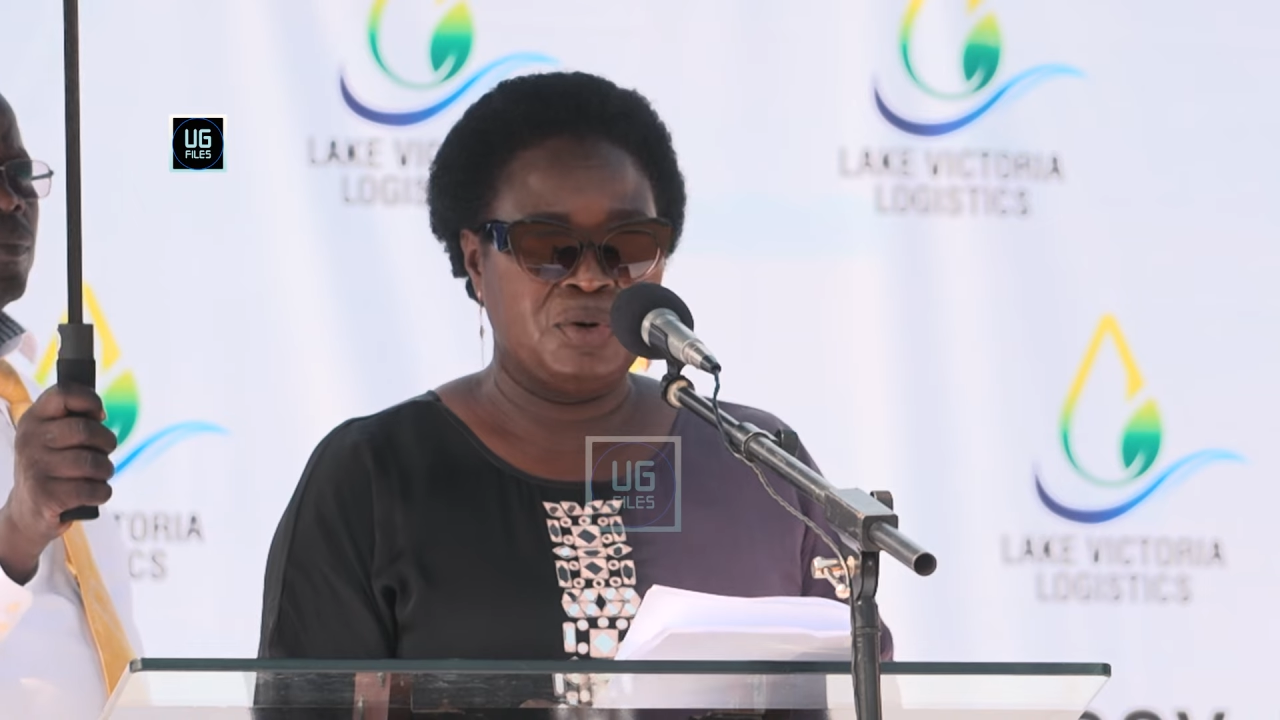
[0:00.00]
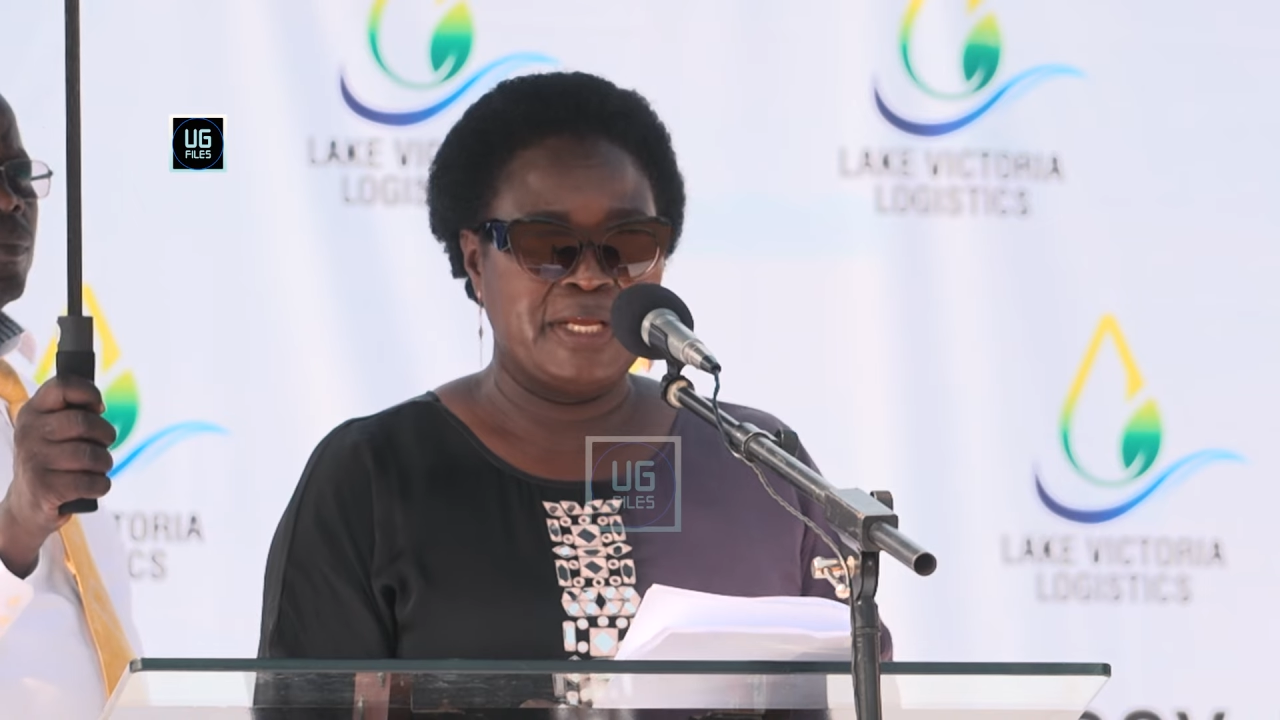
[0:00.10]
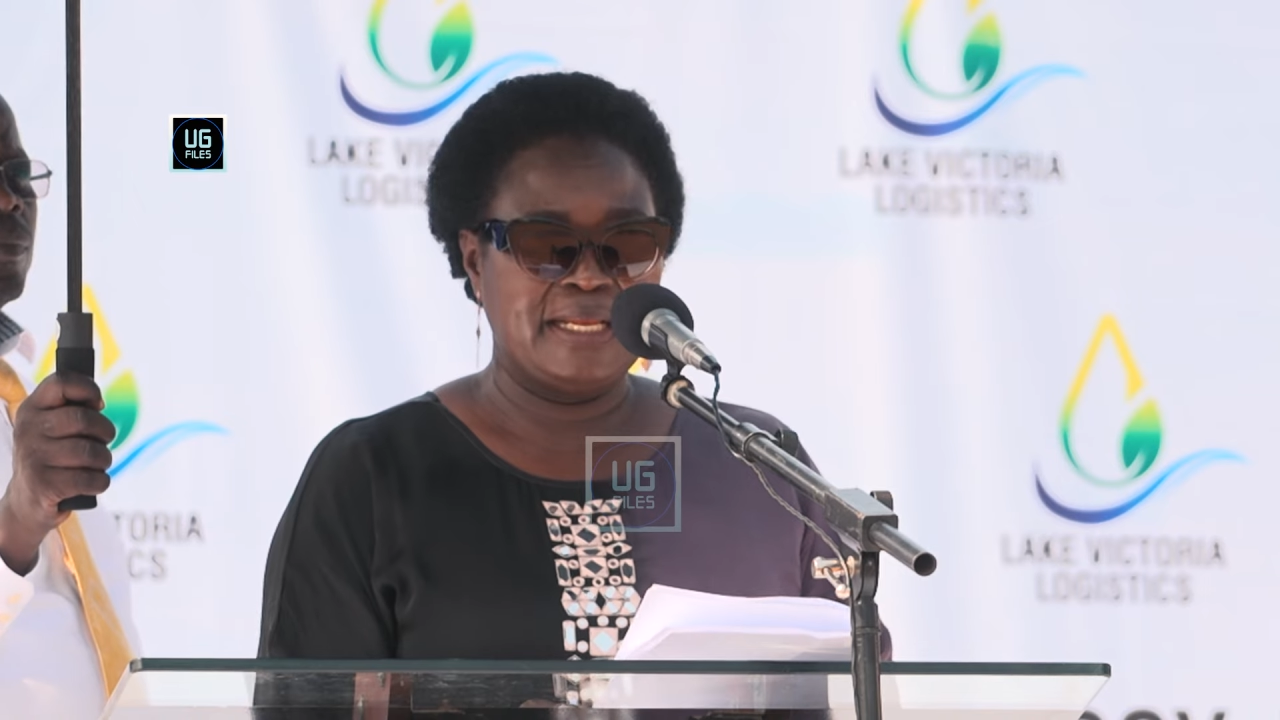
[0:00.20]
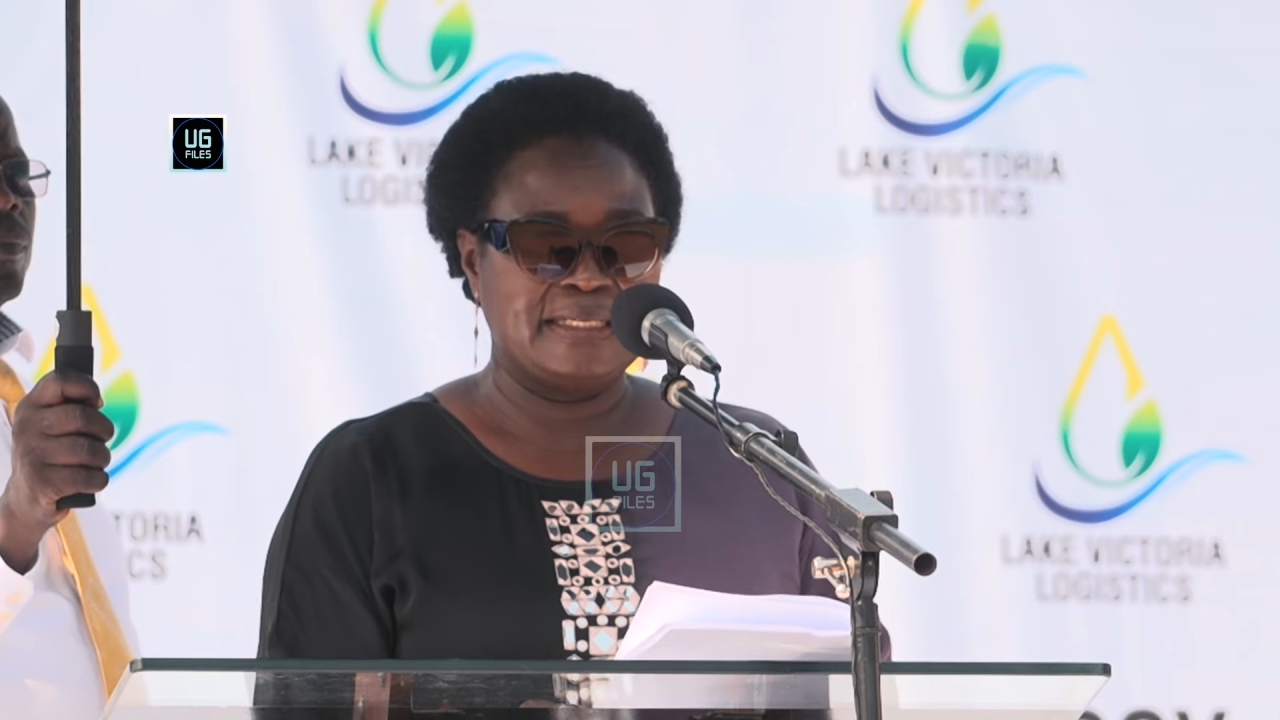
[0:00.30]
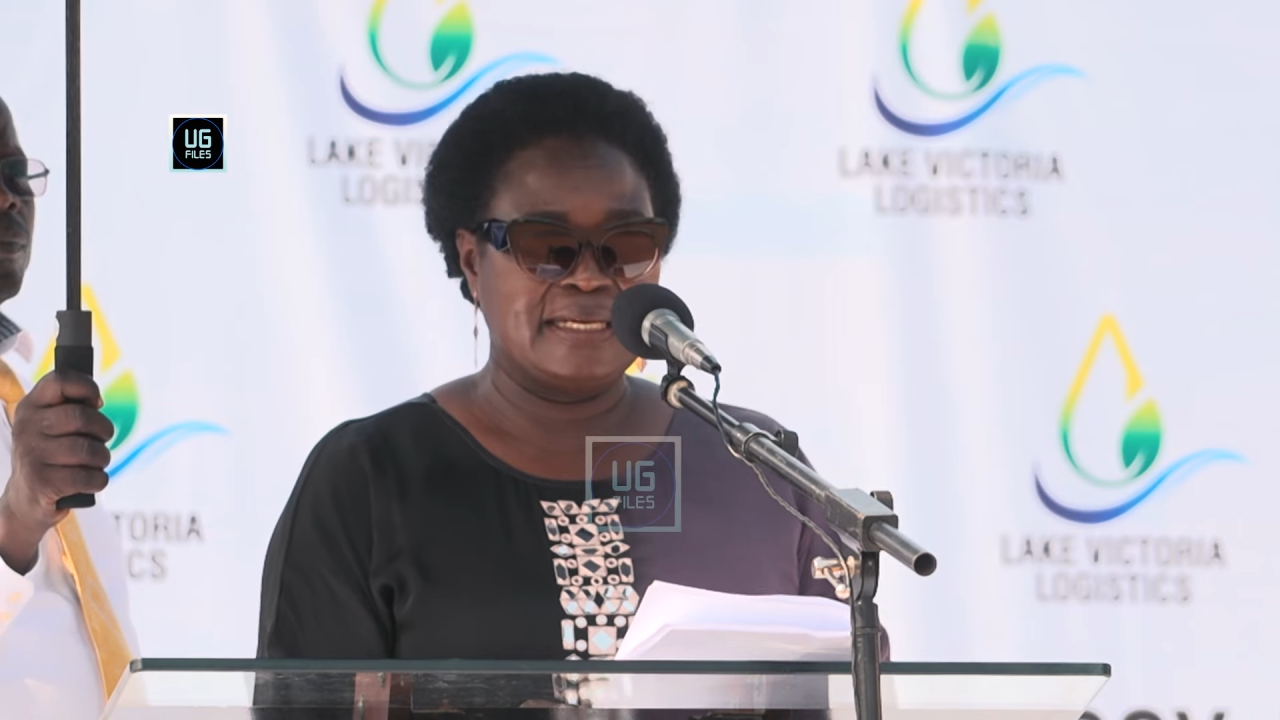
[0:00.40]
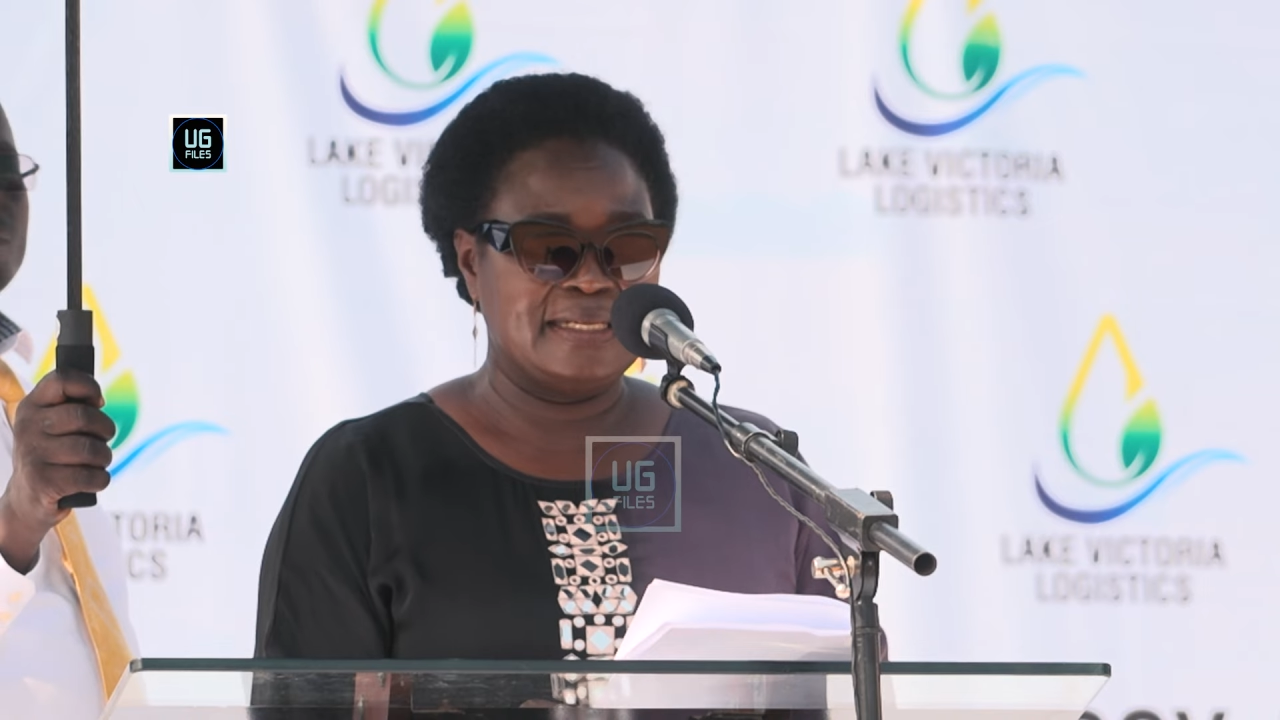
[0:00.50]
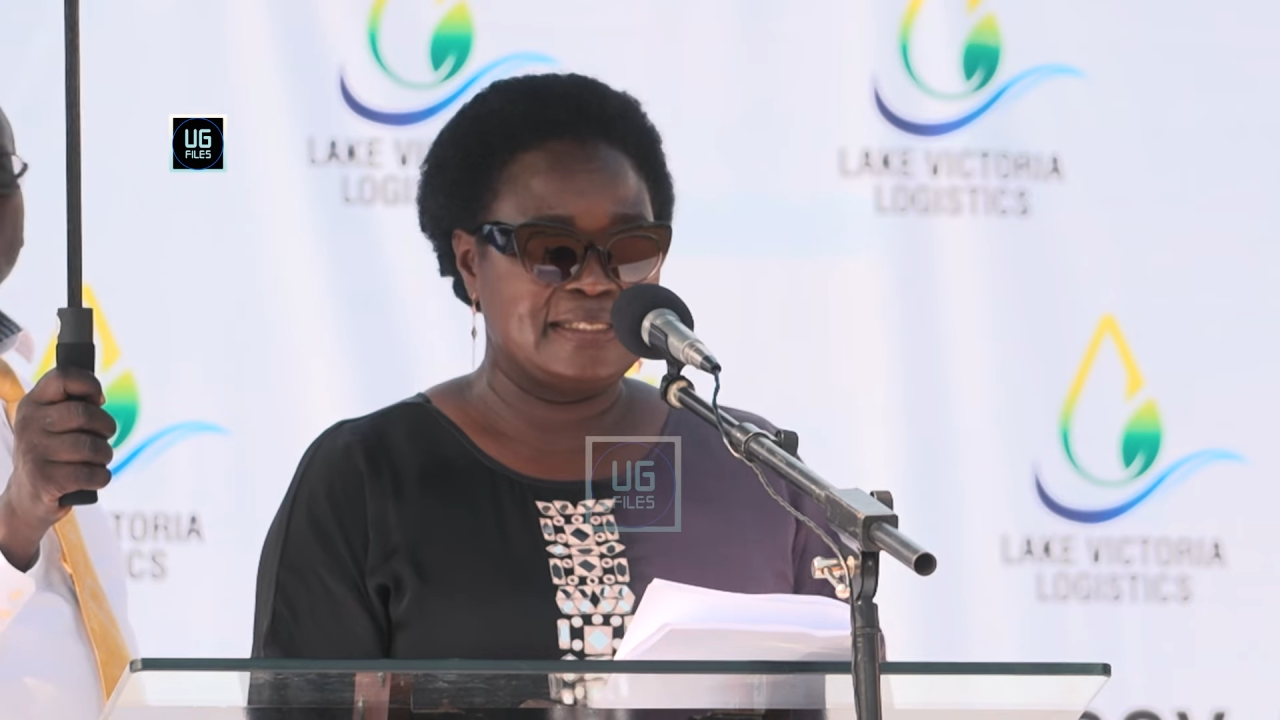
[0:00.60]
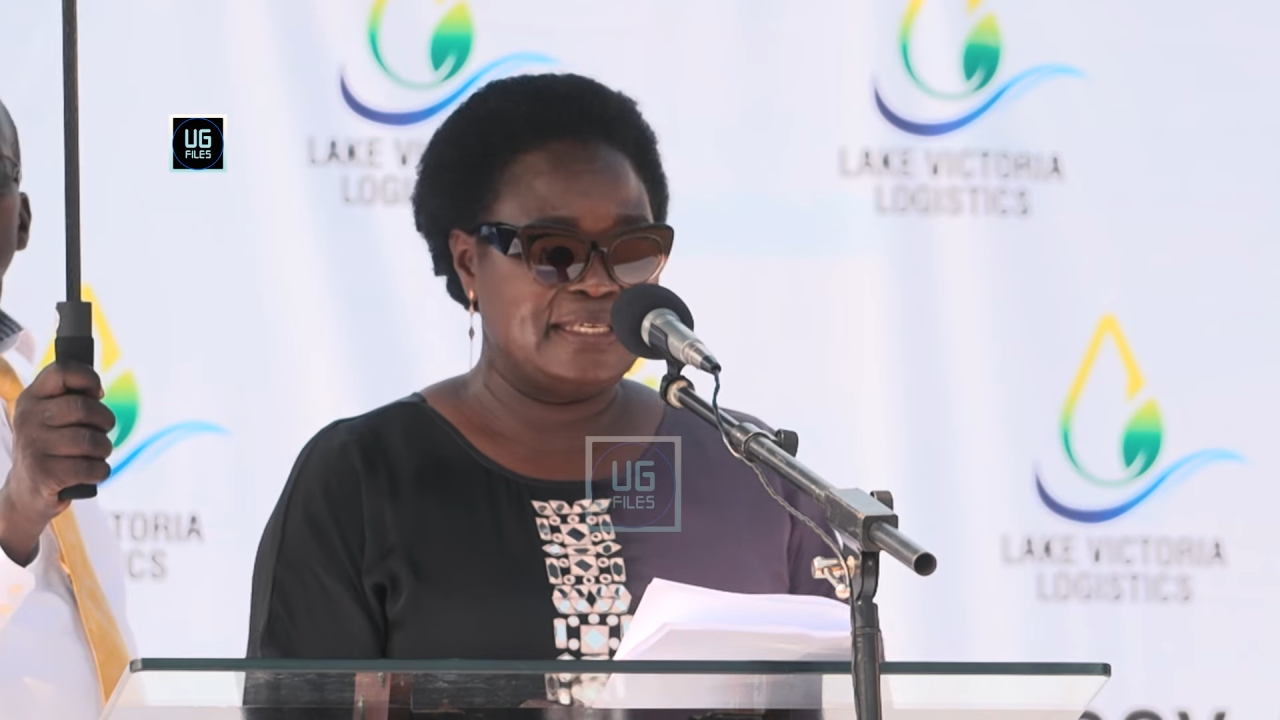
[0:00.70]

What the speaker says: oil and gas